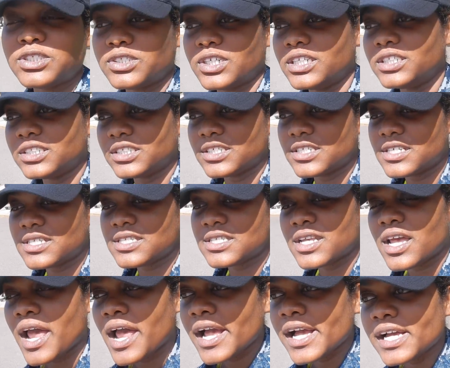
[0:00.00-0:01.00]
stretches
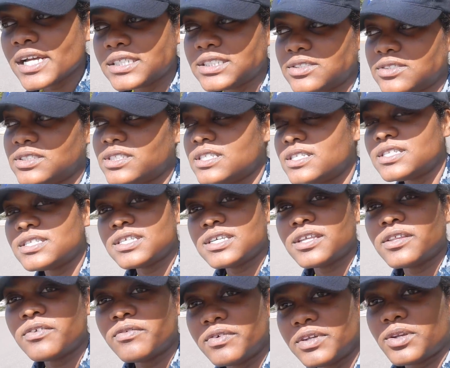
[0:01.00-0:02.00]
as you can see
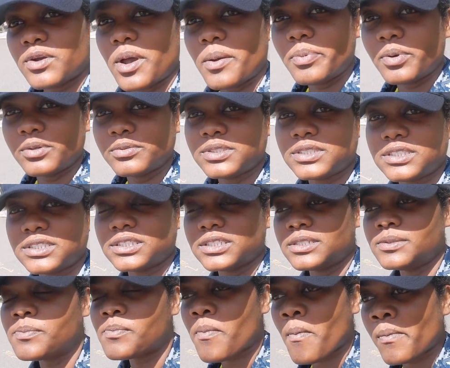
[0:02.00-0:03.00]
in the video i
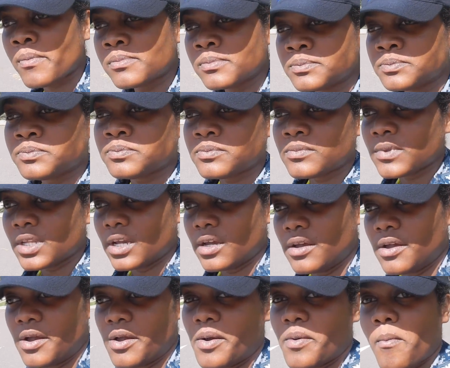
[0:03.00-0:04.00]
posted
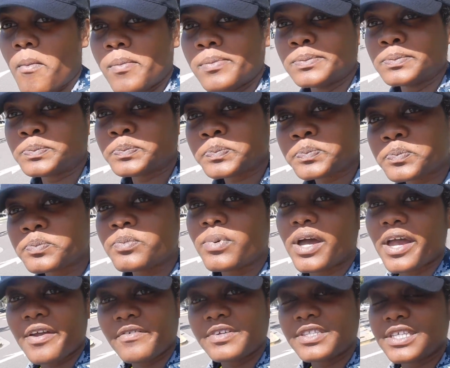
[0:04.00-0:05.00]
um,
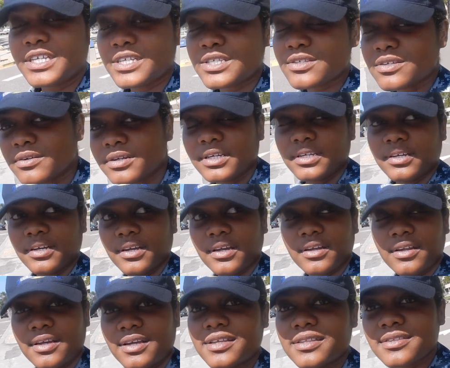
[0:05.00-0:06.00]
but everything's going
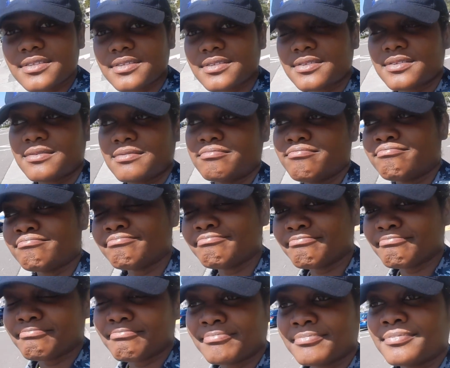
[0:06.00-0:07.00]
good it's
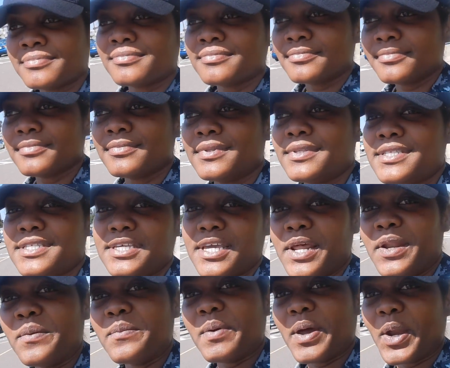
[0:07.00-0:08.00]
it's
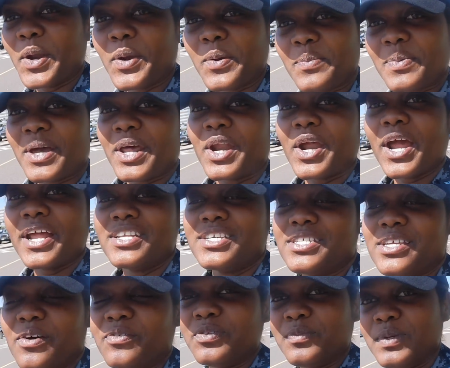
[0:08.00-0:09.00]
getting better and better i
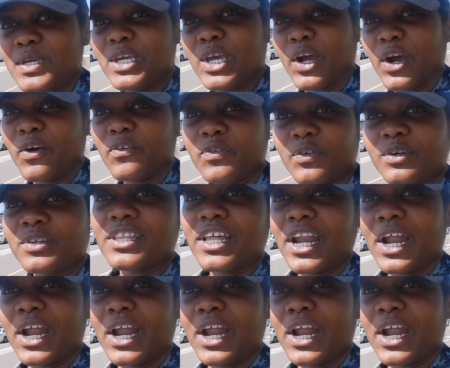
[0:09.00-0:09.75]
just have to be careful